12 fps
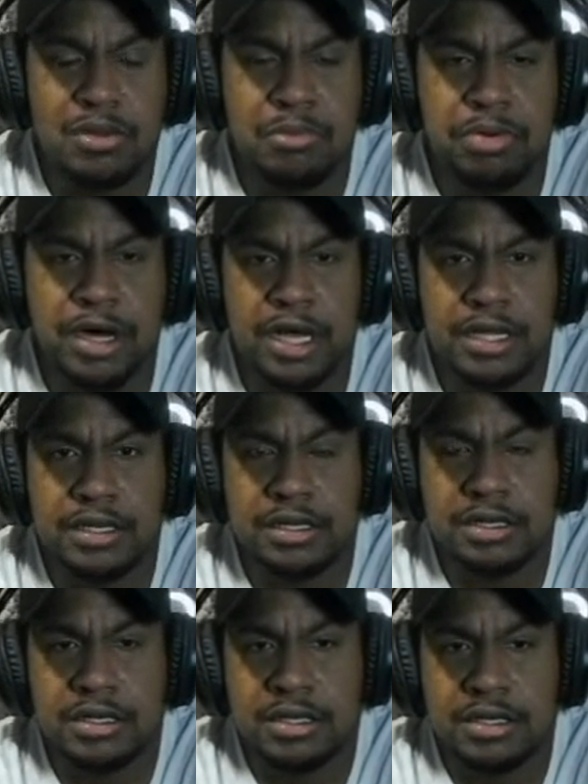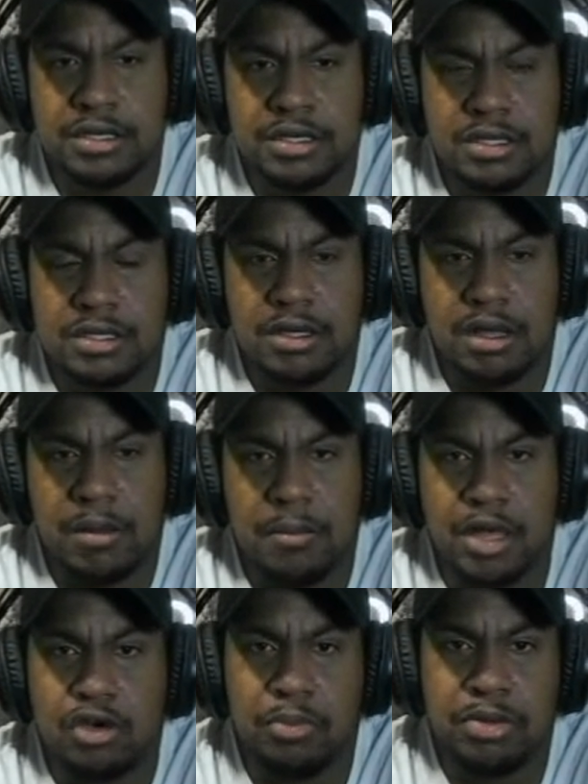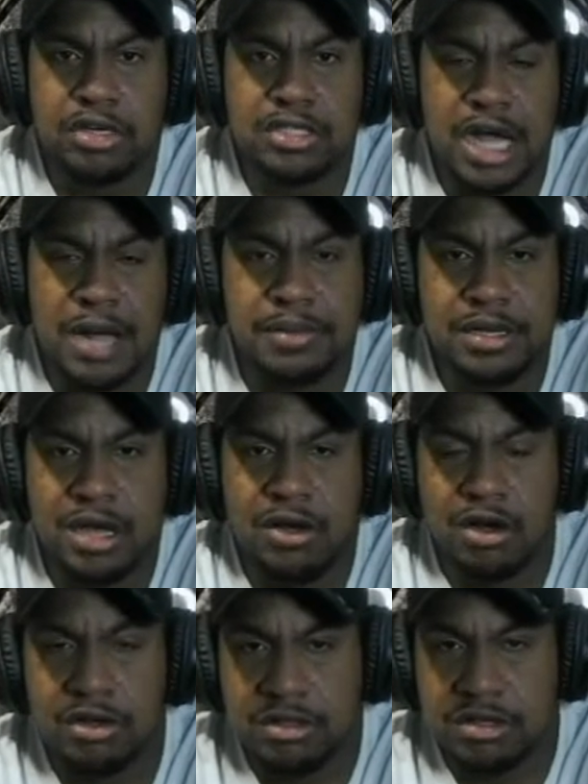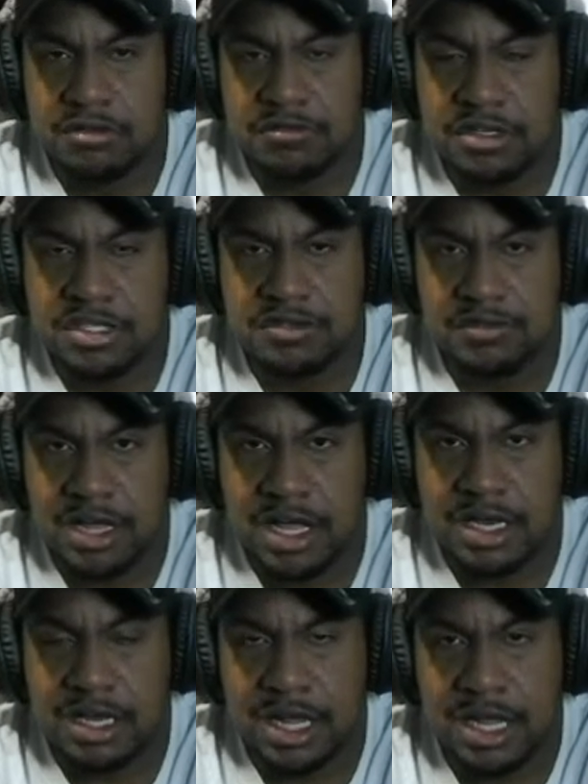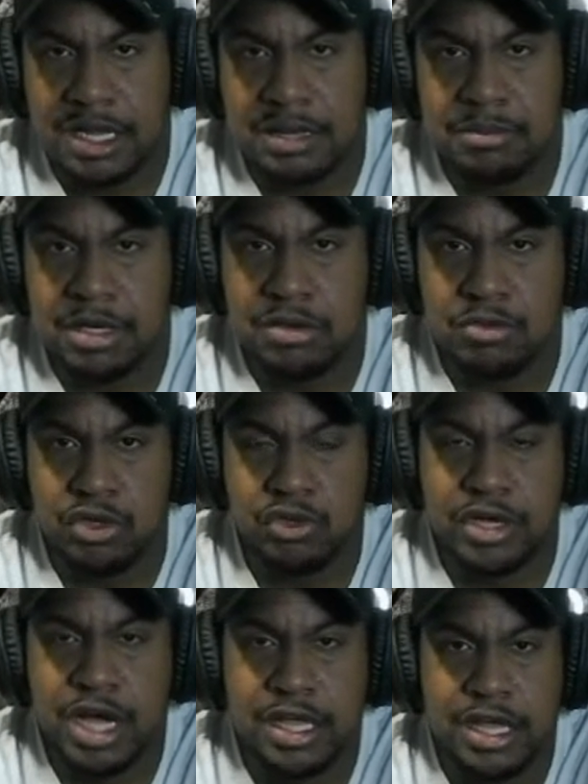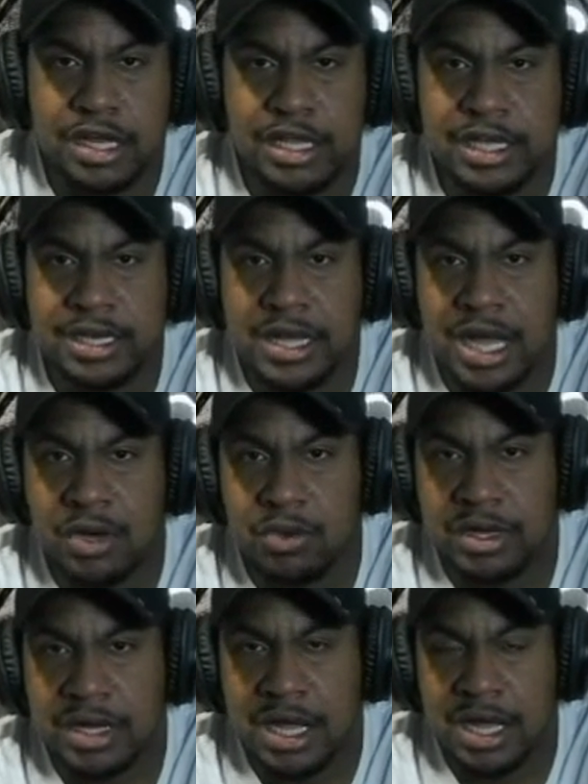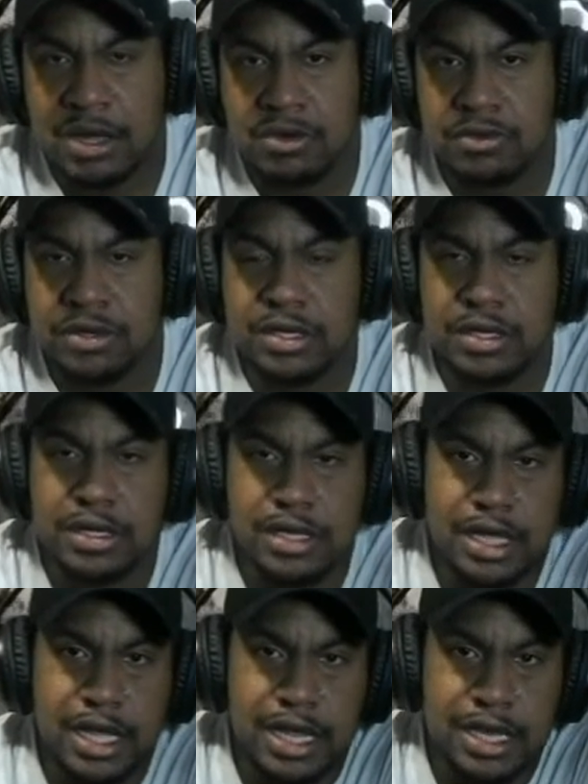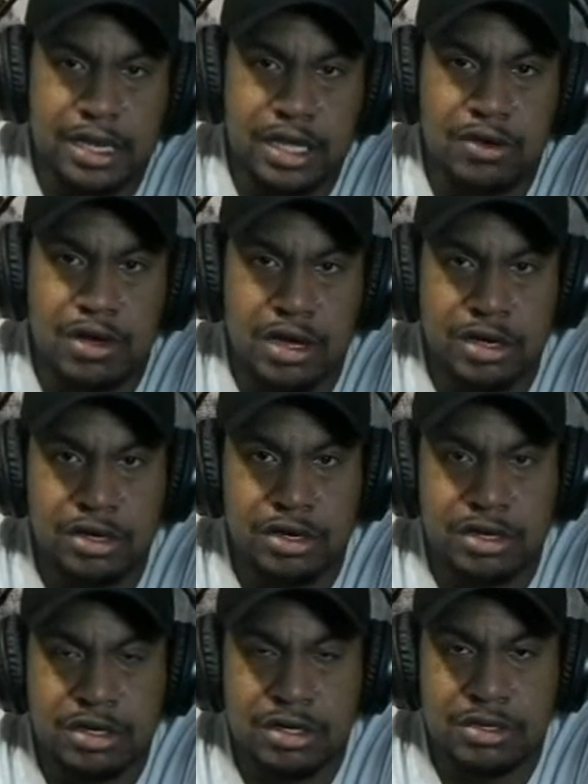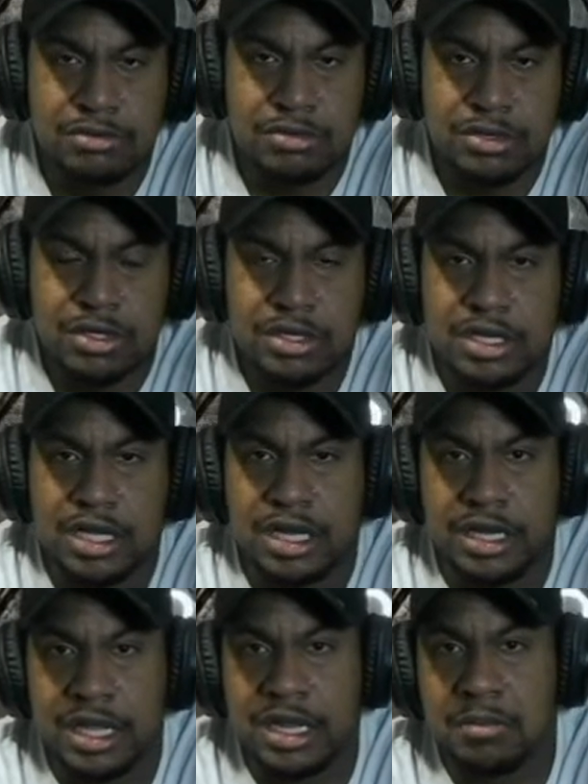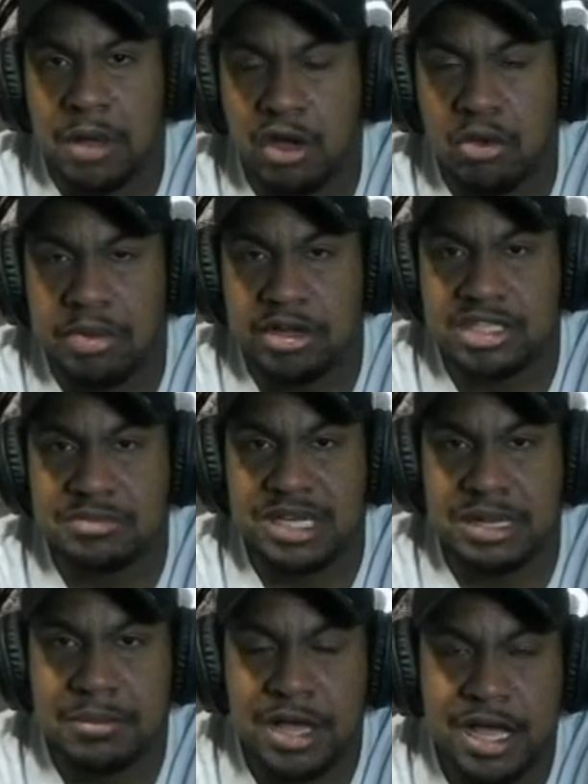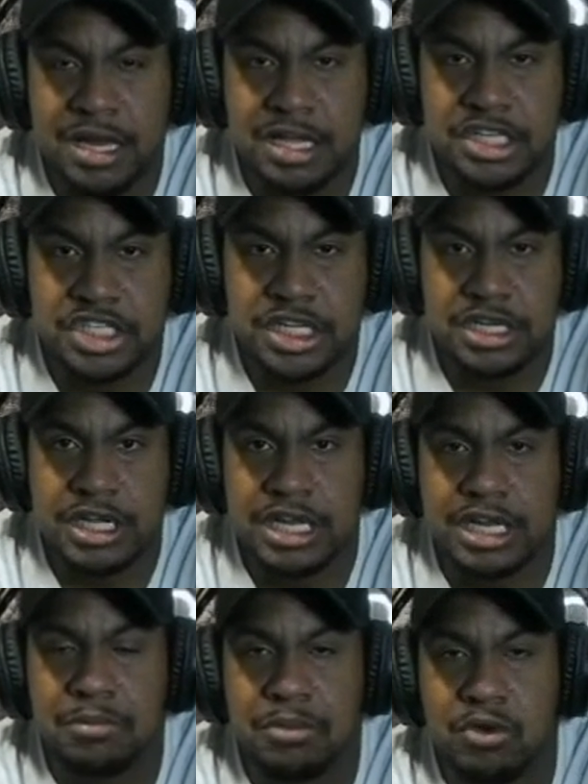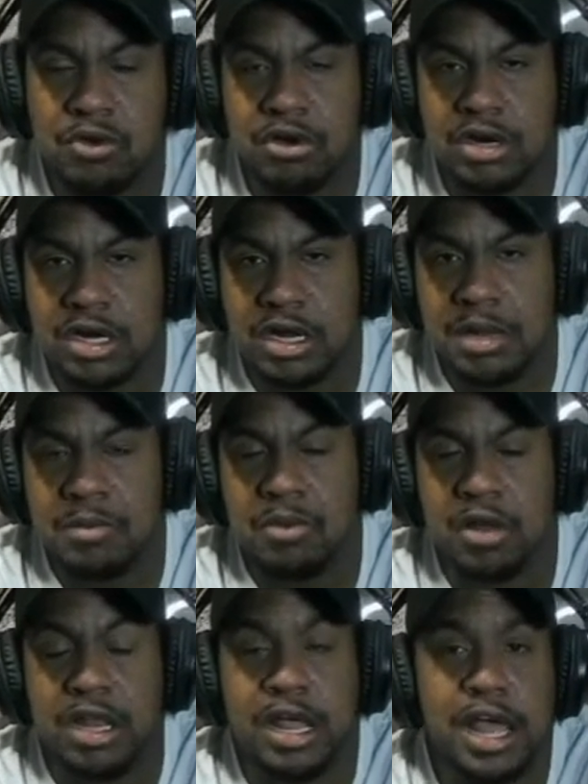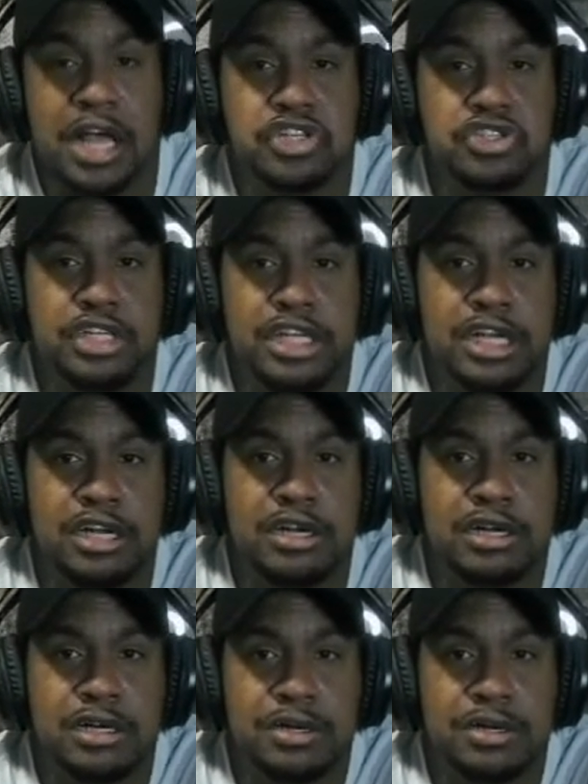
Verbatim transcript: but Michael Pierce obviously now hurt the defensive line a lot. But when you got Yannick Ngakoue now, and Danielle Hunter, and then Michael Pierce being back next year, and then more, and, an extra year,